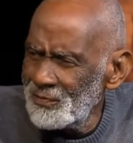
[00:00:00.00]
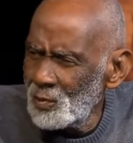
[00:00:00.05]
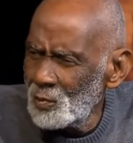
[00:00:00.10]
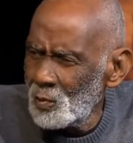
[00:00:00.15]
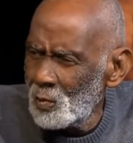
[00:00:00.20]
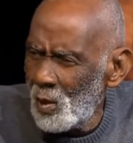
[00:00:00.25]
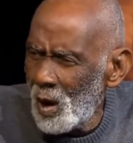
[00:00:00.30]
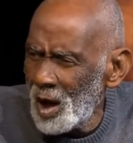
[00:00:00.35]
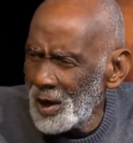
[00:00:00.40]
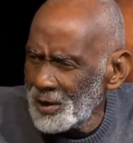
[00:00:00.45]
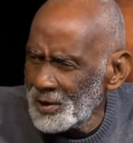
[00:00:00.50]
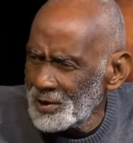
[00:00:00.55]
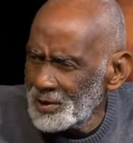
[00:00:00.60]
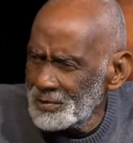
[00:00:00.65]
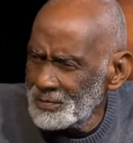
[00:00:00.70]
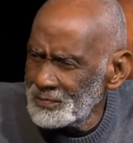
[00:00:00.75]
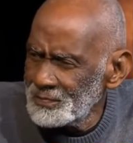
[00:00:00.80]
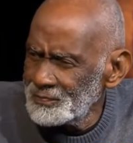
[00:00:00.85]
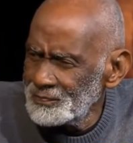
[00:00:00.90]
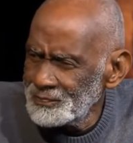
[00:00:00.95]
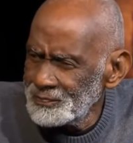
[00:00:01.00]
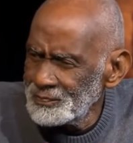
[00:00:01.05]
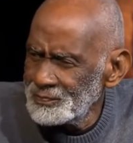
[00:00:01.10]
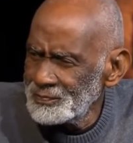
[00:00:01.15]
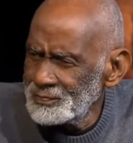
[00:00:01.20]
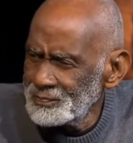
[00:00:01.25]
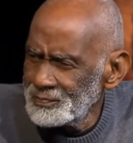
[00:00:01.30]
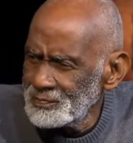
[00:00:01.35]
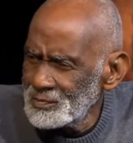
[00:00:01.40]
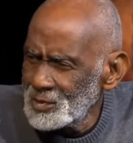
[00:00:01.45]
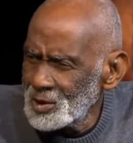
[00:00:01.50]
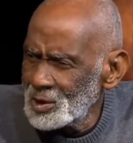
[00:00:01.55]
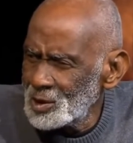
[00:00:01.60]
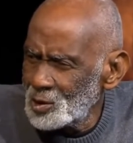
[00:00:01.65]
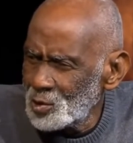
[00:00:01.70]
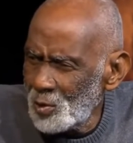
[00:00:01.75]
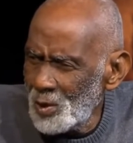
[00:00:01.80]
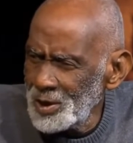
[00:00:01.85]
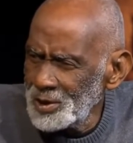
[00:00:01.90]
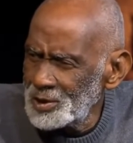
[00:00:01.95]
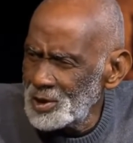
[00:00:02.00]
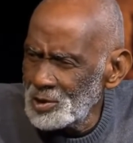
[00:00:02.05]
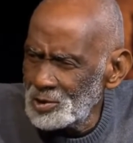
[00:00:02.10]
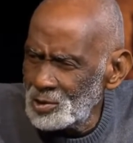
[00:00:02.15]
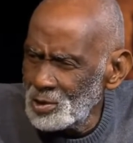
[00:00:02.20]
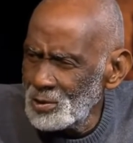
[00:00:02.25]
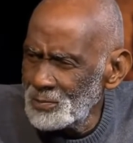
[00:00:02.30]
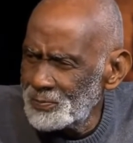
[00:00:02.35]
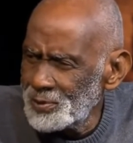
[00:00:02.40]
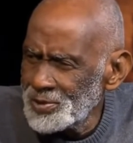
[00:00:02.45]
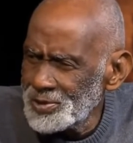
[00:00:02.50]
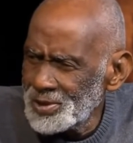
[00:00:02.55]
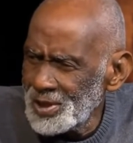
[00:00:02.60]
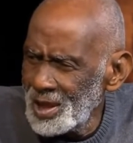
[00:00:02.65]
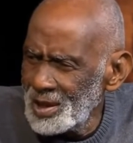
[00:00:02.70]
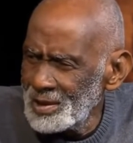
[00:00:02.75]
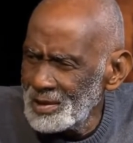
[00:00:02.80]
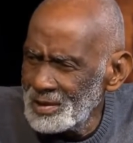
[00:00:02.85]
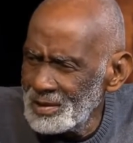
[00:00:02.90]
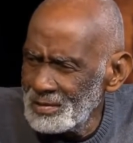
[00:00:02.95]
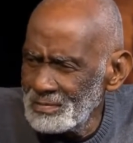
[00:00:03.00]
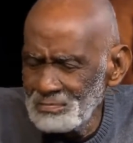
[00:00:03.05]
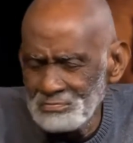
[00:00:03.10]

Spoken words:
water, 22%